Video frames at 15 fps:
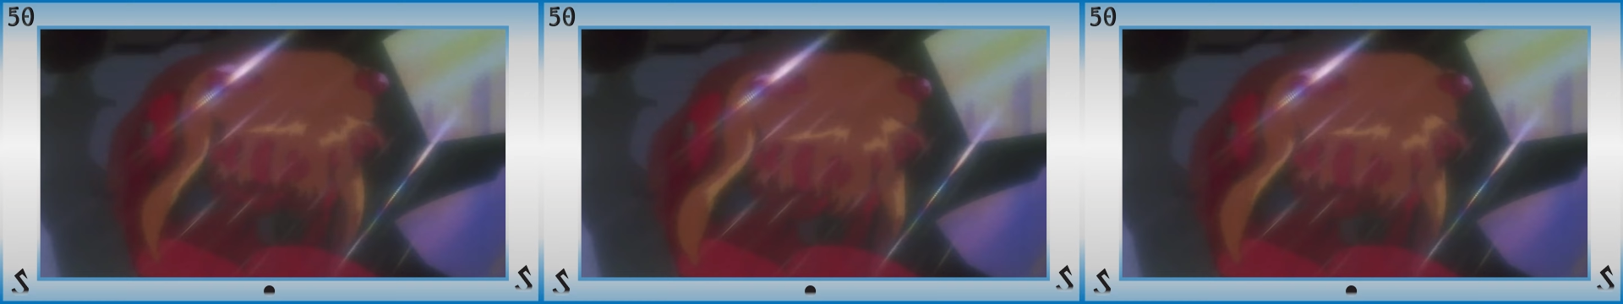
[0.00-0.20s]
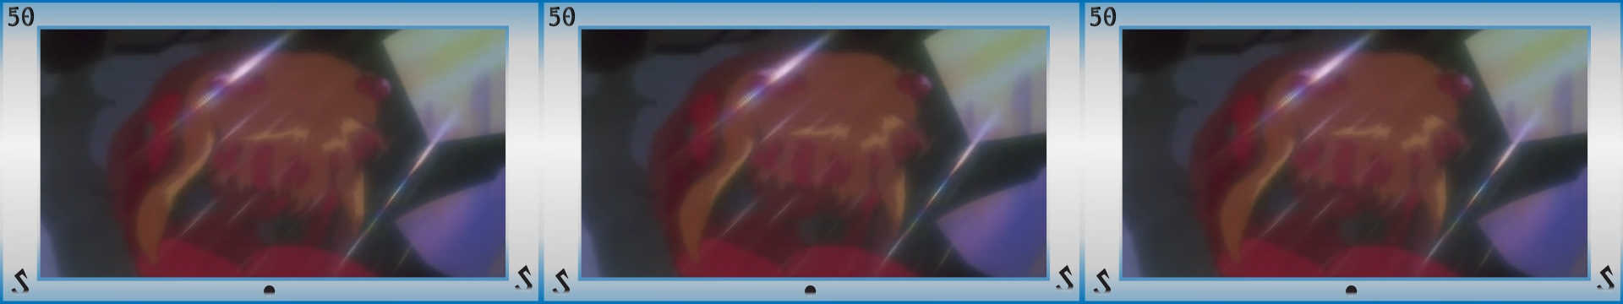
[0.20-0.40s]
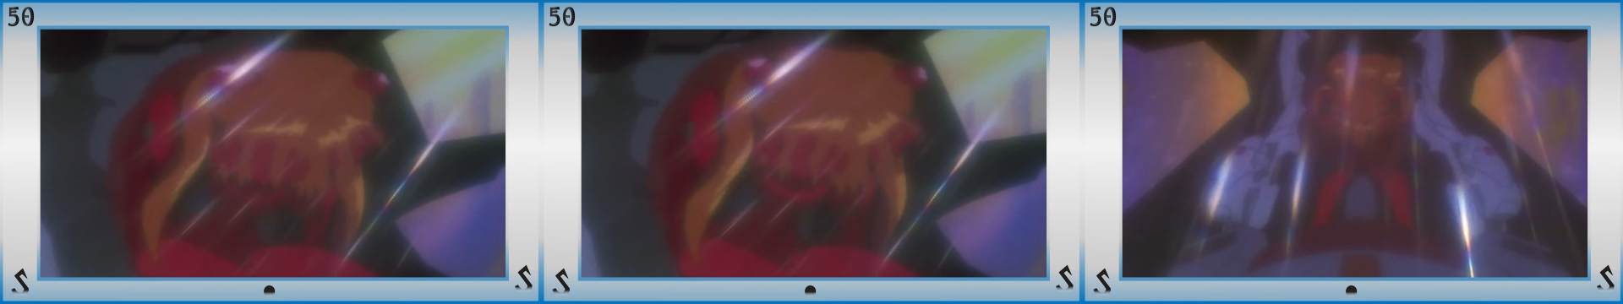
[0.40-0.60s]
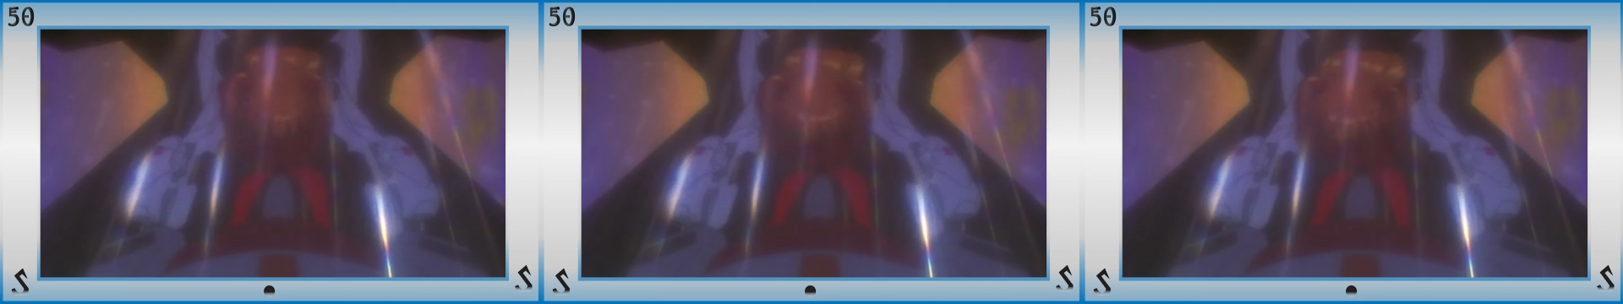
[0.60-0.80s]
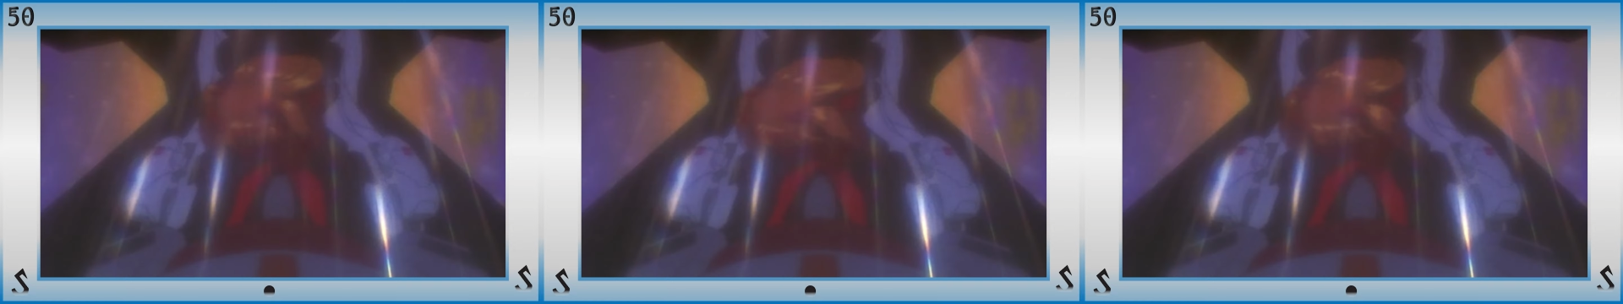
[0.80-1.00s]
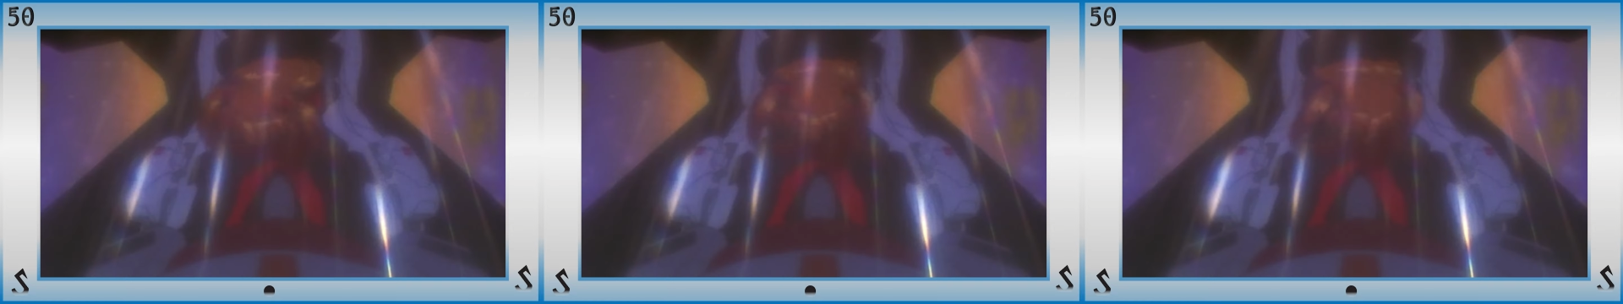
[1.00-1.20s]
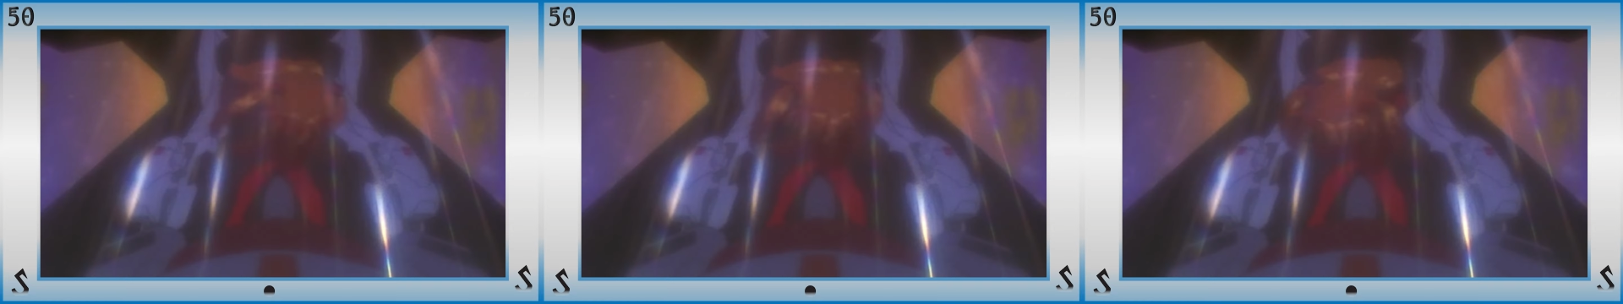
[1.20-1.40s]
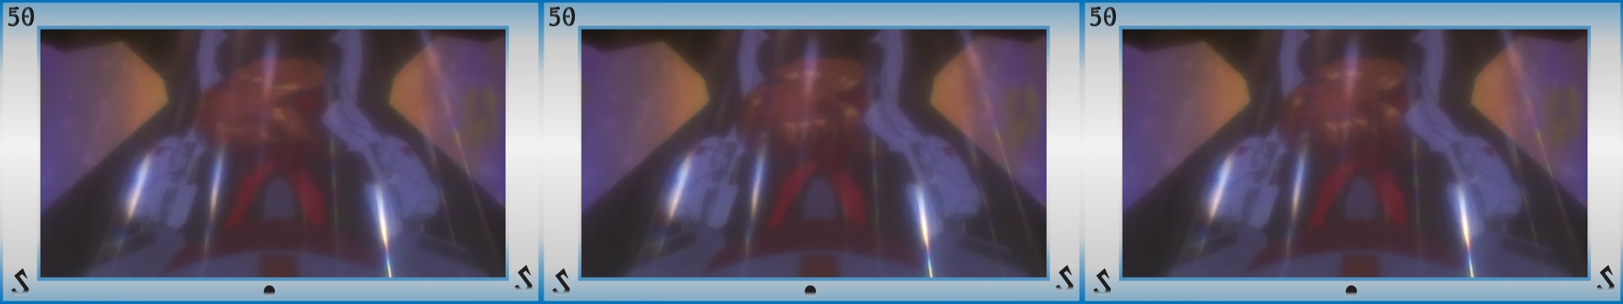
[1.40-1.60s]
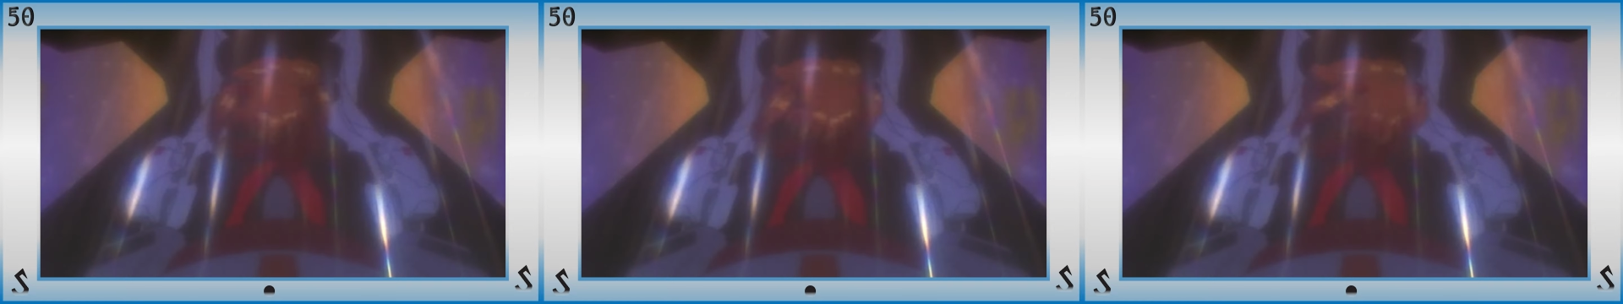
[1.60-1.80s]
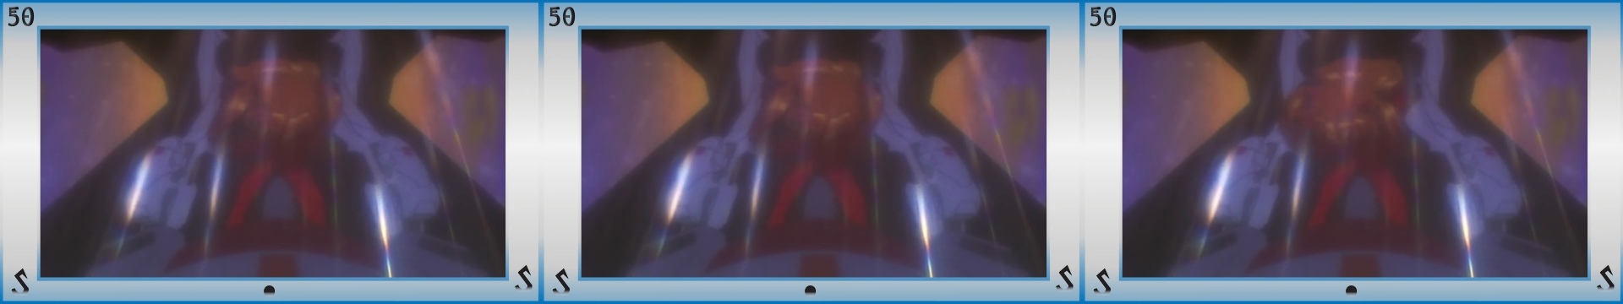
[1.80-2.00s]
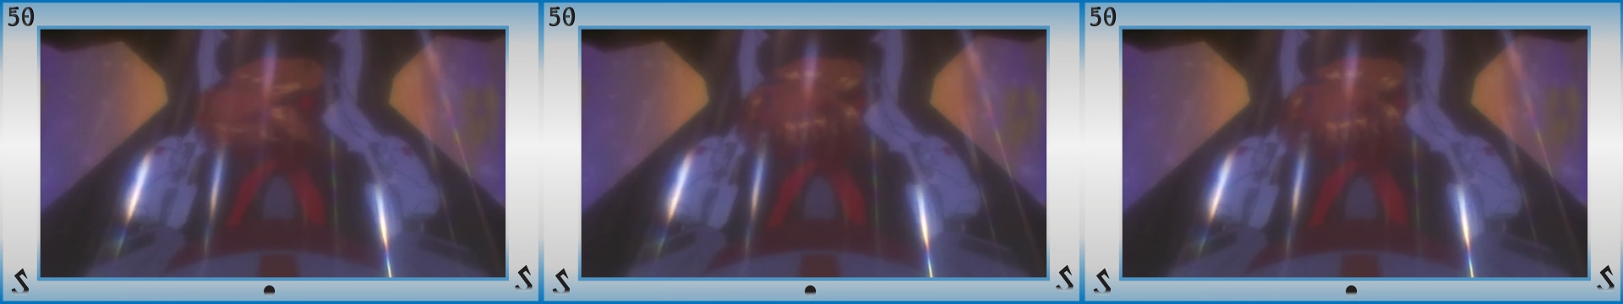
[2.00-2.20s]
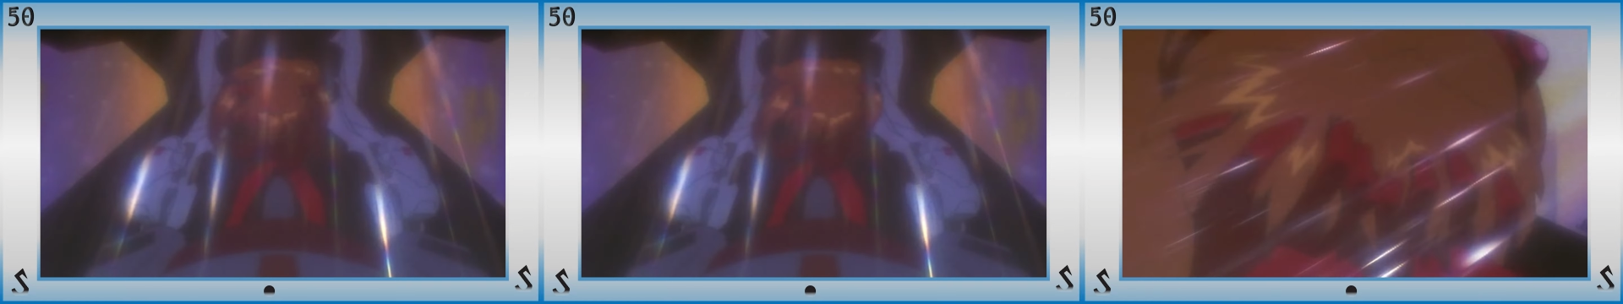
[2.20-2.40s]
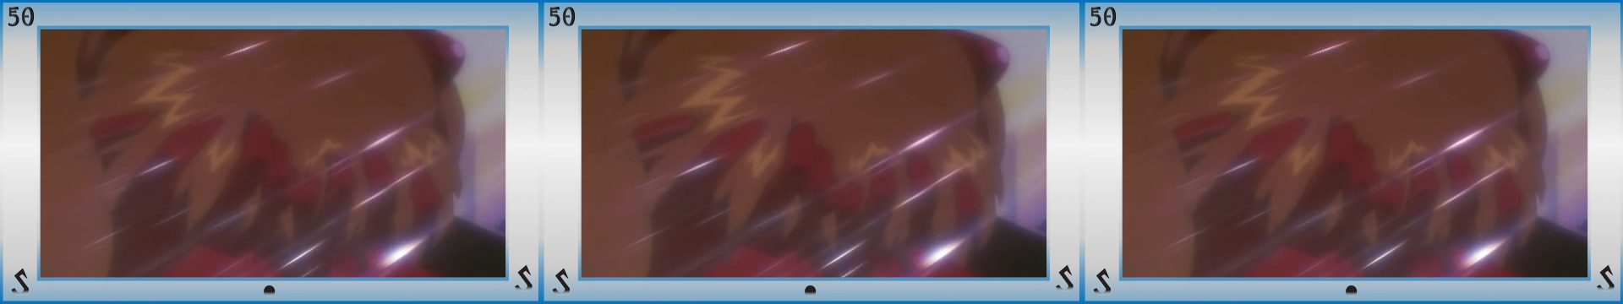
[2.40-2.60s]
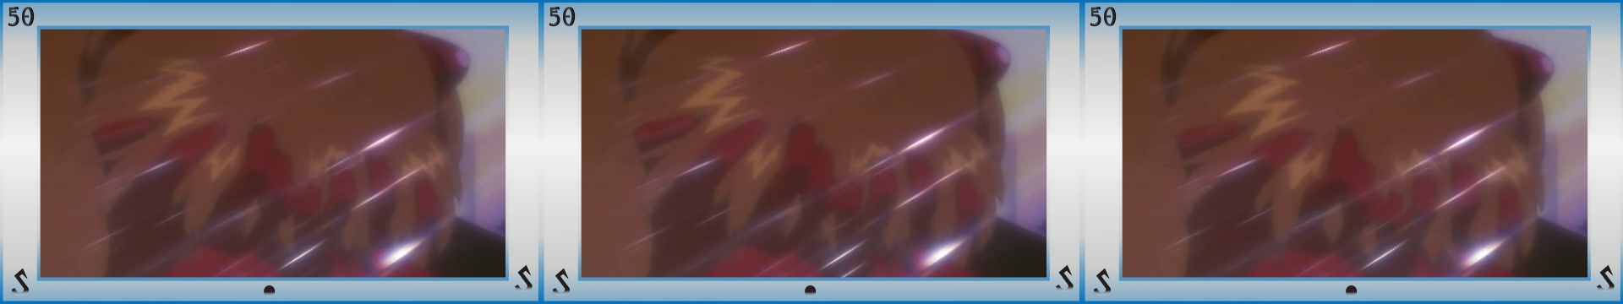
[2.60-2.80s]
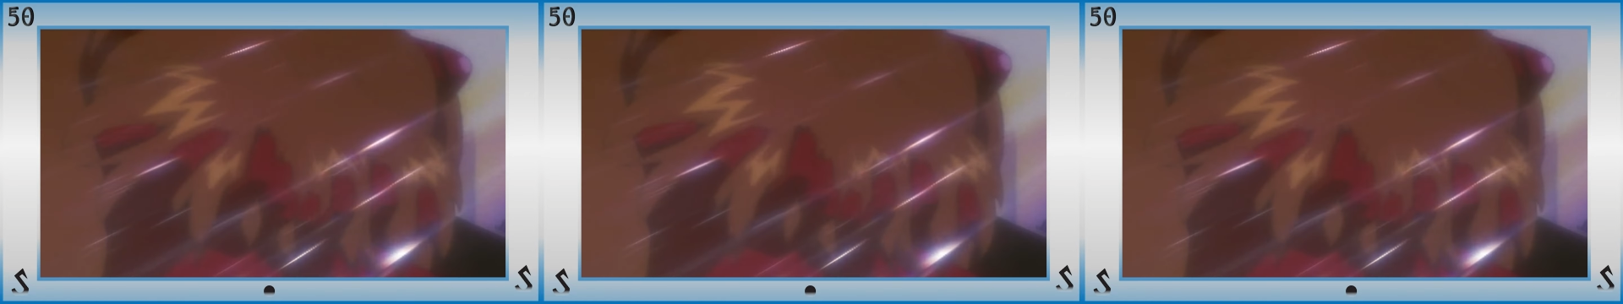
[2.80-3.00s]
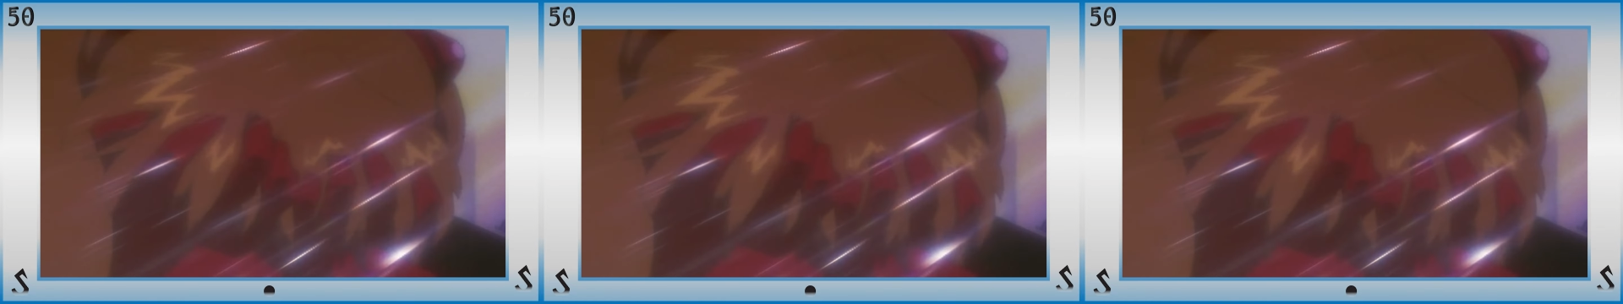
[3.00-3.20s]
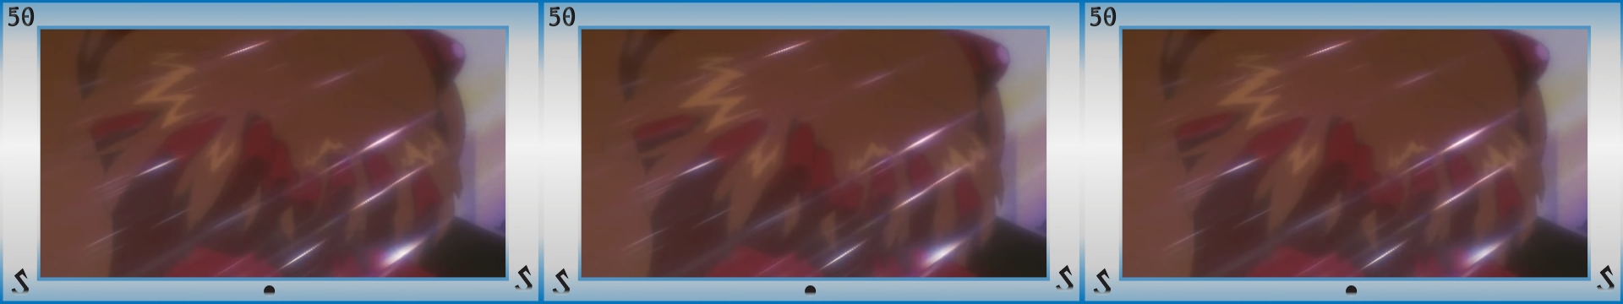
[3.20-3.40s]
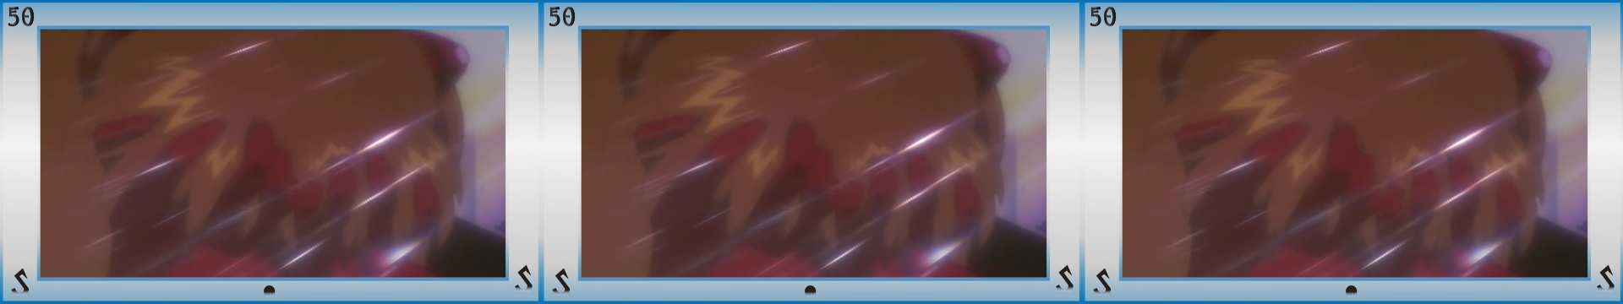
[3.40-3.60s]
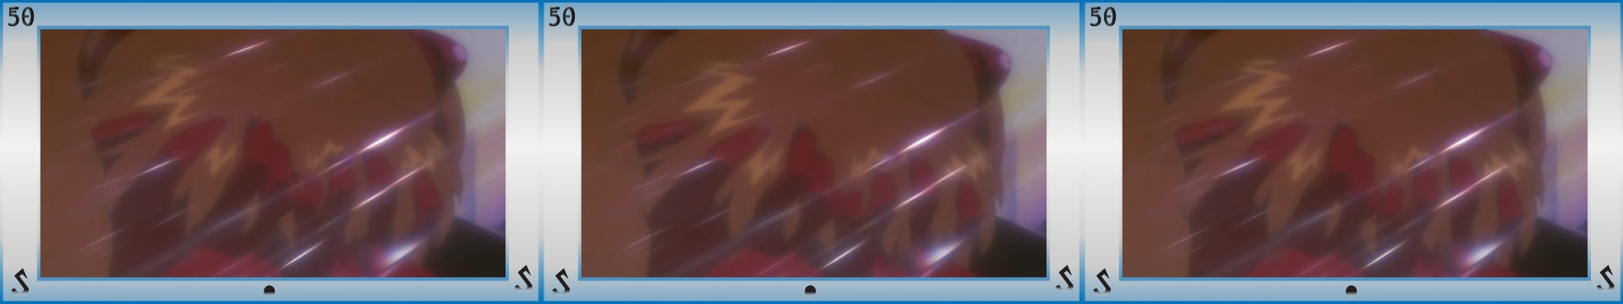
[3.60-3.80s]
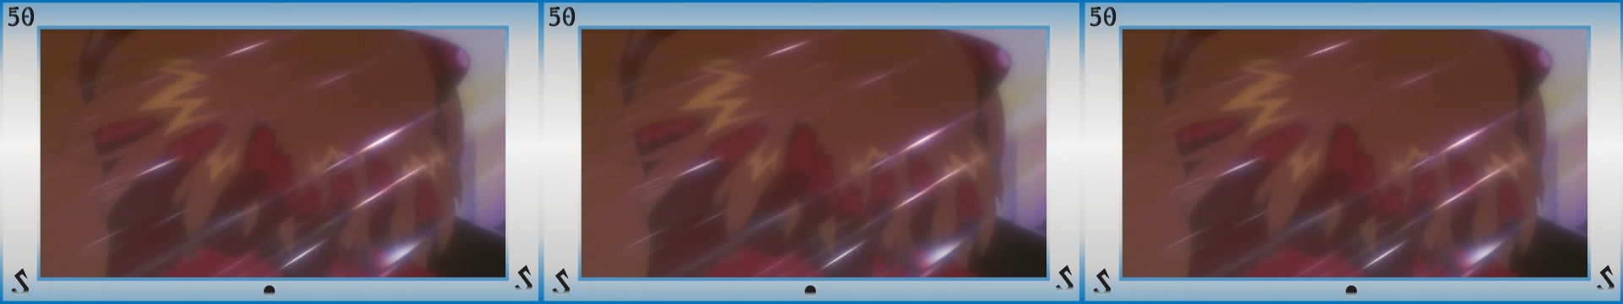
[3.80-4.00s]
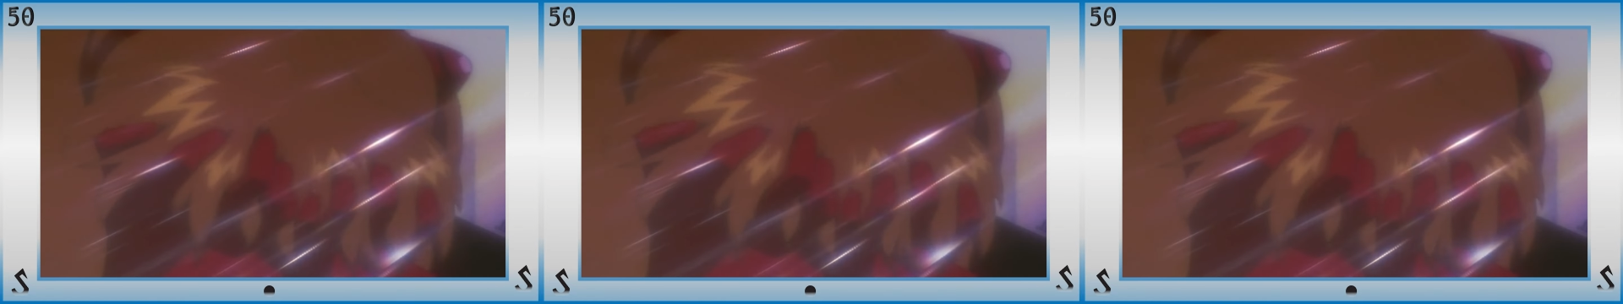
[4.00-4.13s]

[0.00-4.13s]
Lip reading: No face is visible, so there are no lips to read.